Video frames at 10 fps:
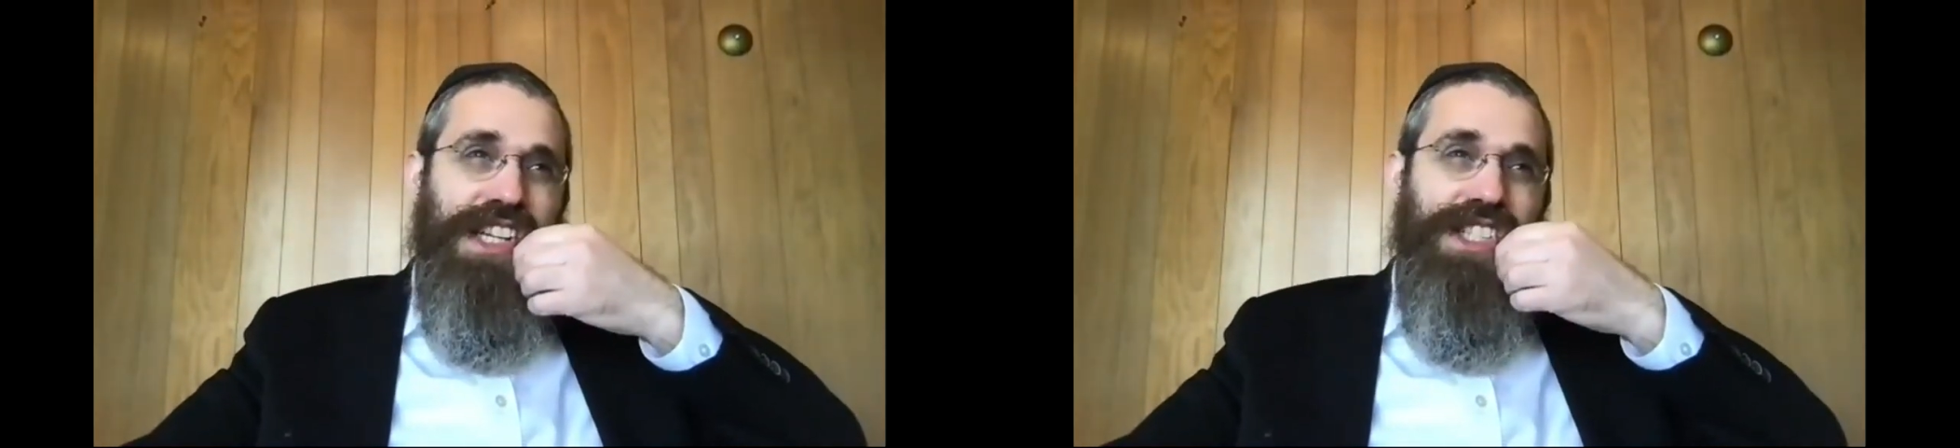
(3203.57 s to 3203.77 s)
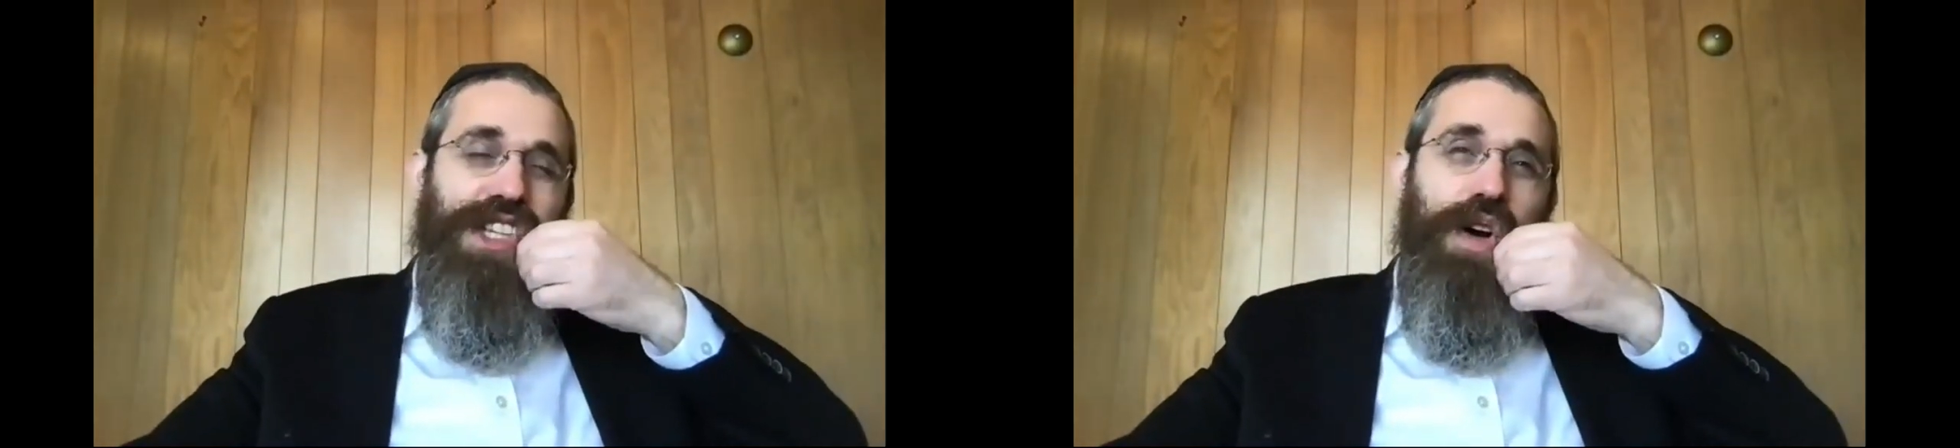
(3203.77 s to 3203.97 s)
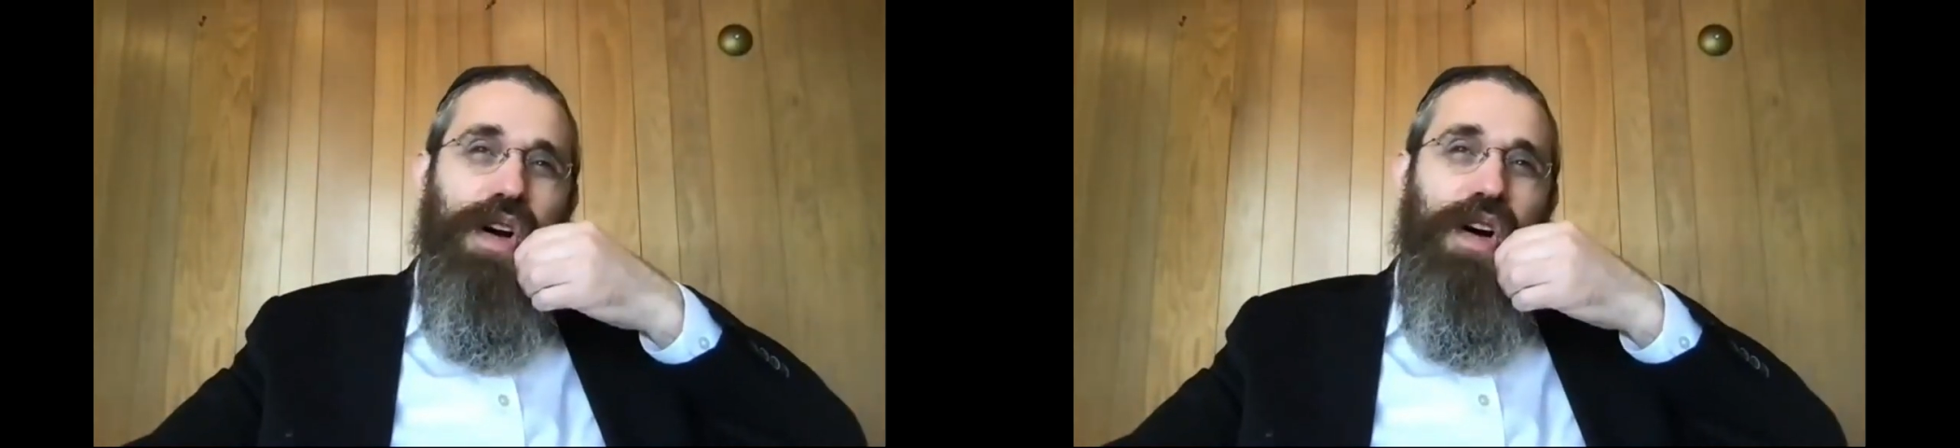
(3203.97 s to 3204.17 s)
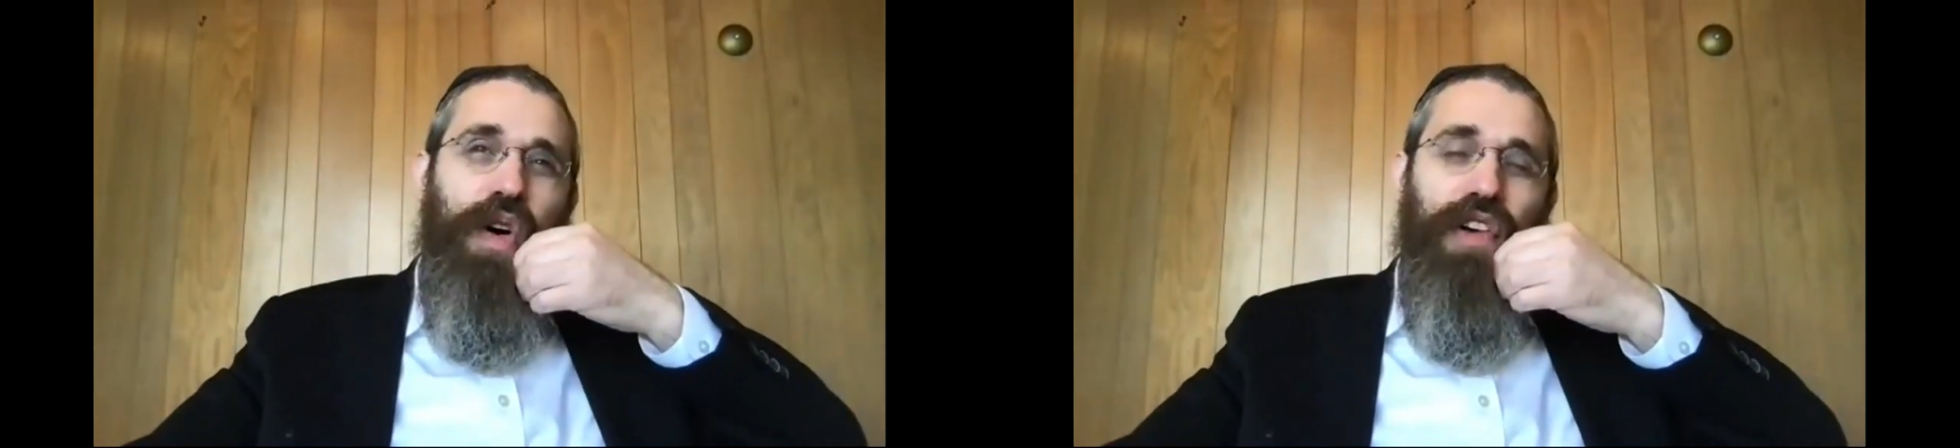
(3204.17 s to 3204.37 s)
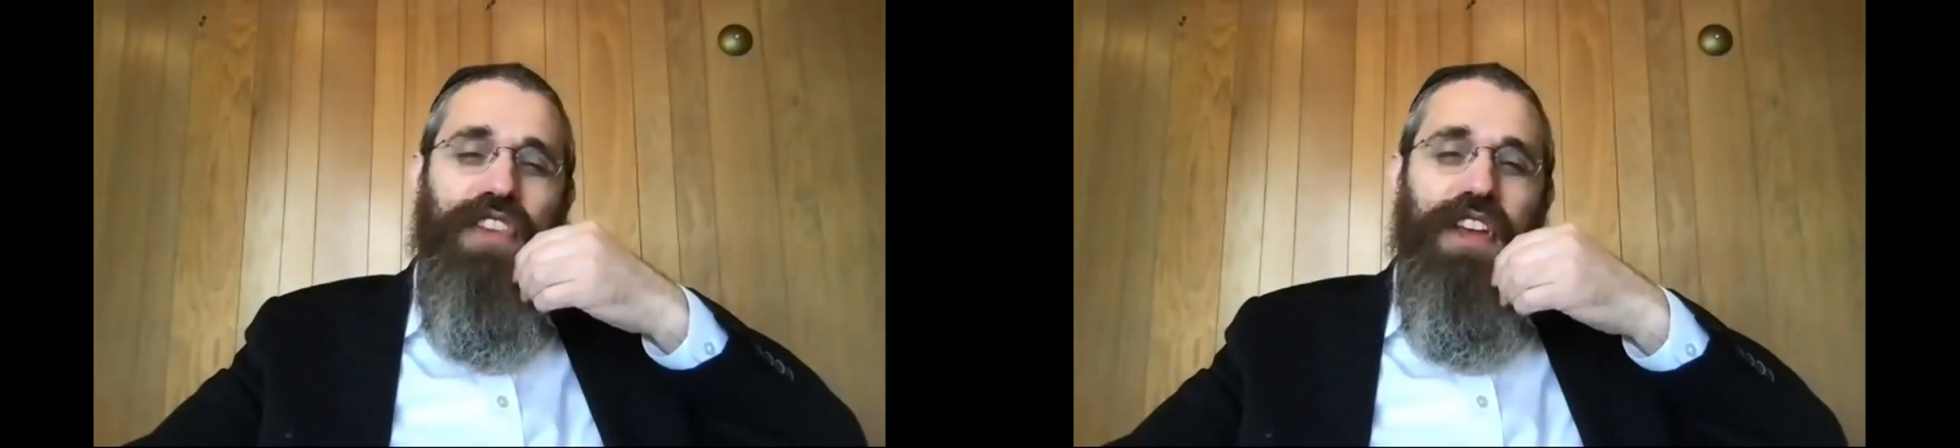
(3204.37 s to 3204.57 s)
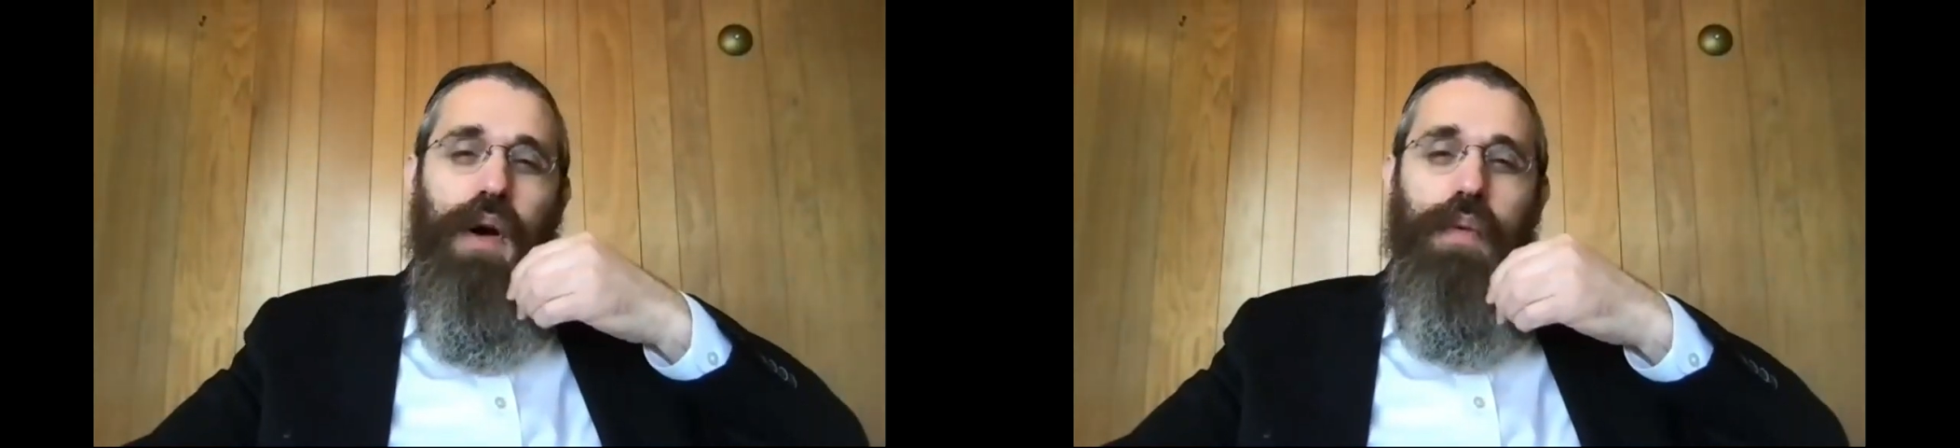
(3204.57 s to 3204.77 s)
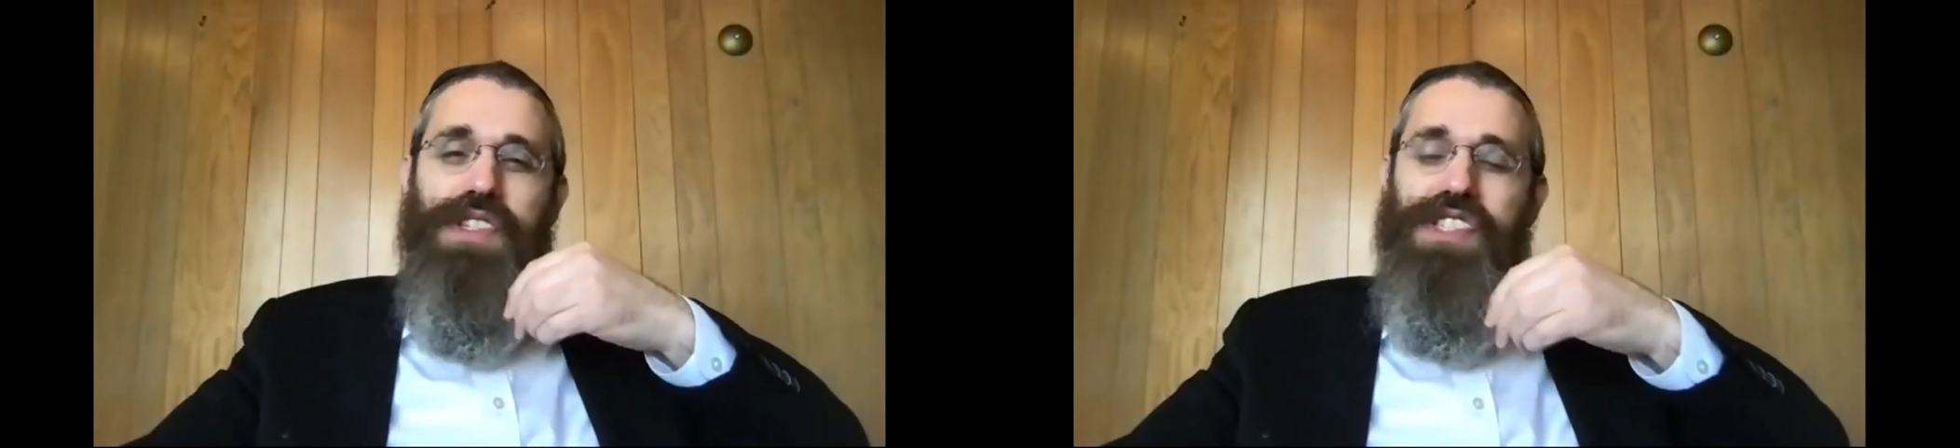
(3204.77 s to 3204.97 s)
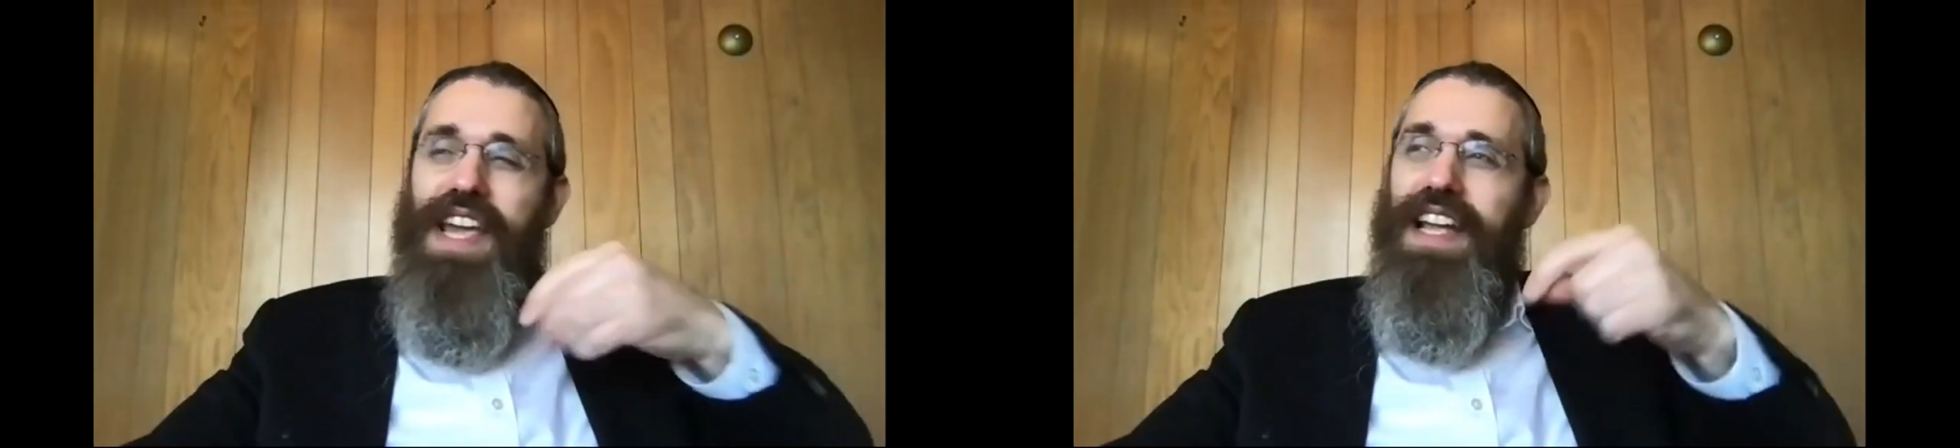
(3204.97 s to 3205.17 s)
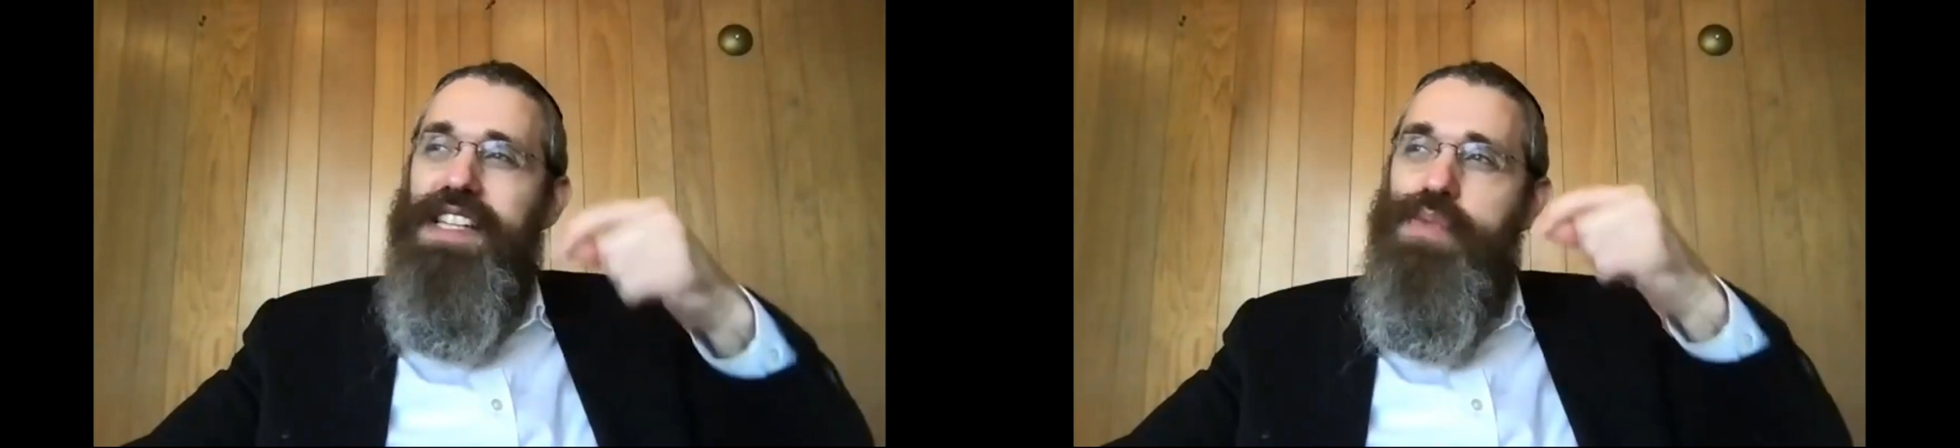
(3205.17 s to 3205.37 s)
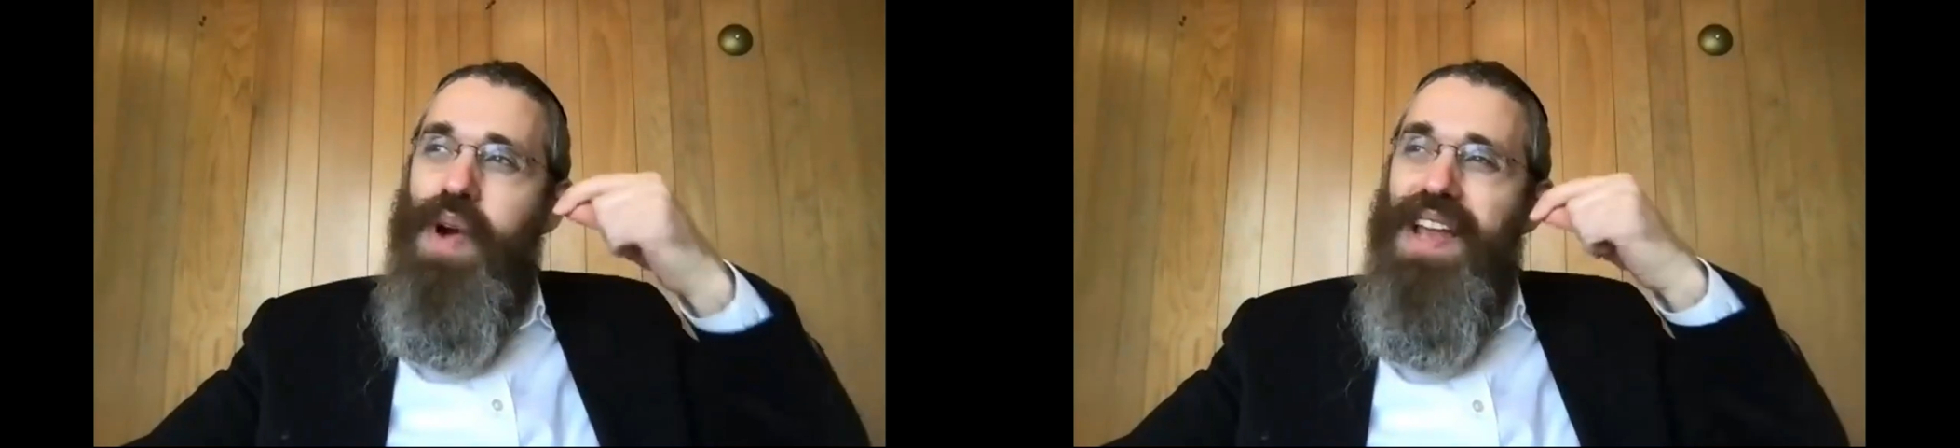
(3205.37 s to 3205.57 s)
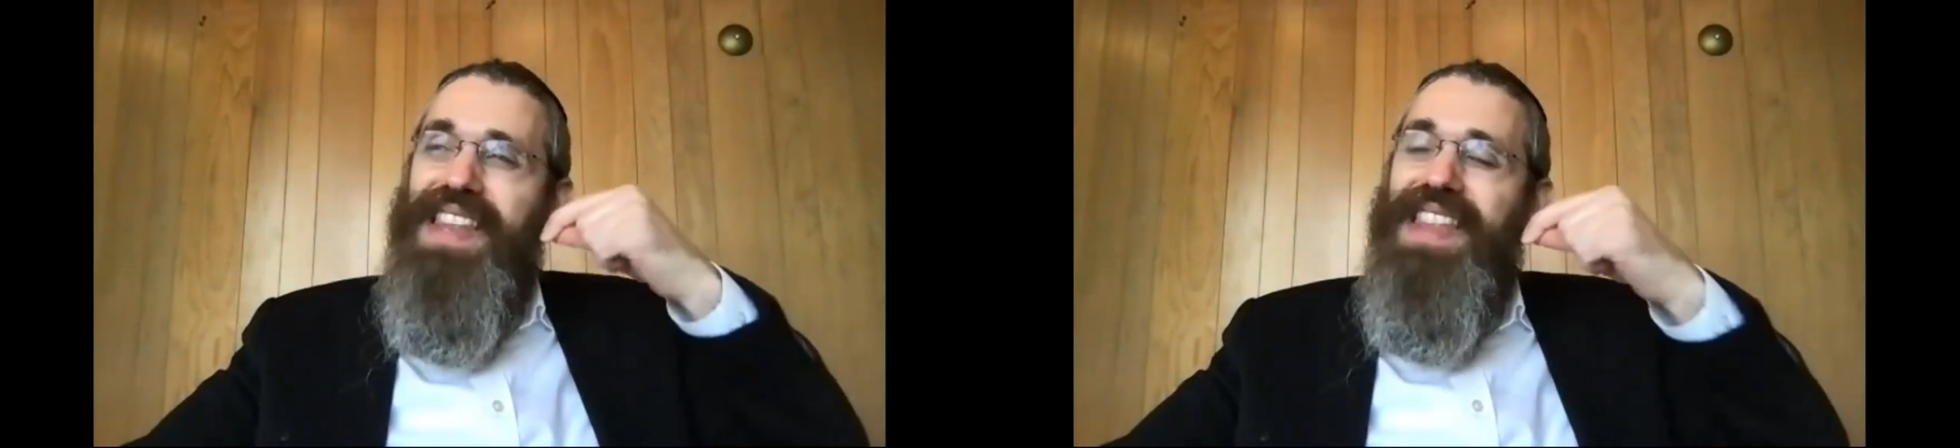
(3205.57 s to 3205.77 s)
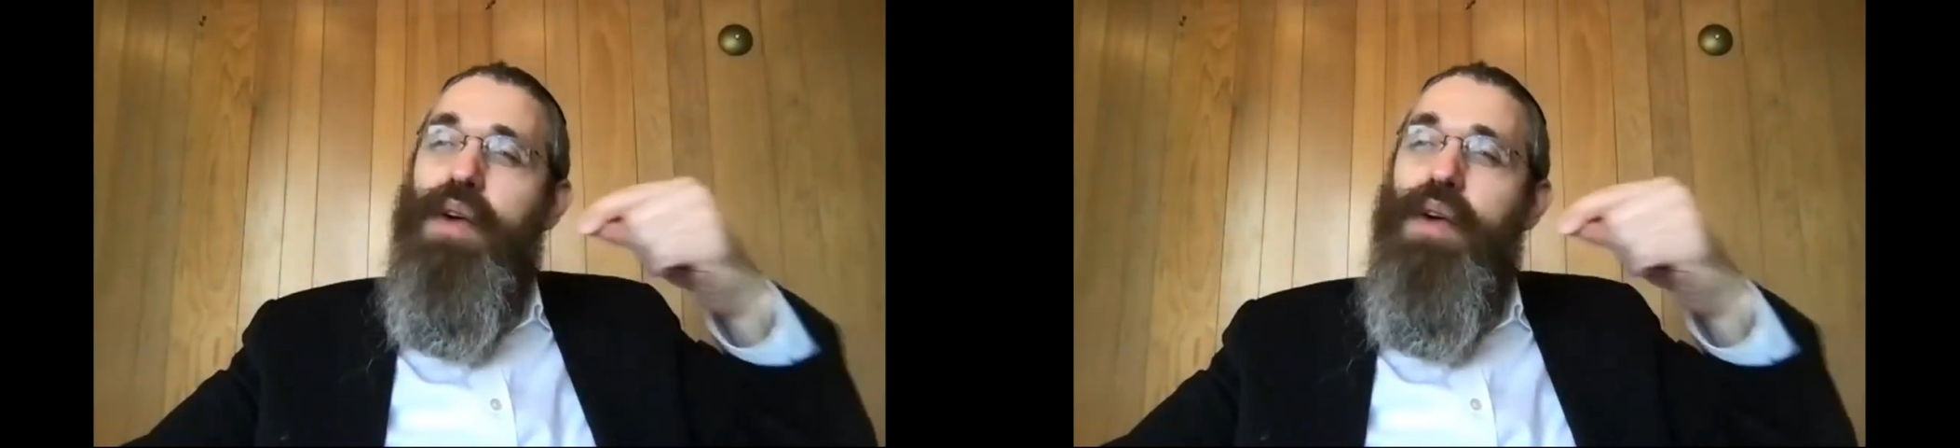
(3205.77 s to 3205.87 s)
So often what we're saying is when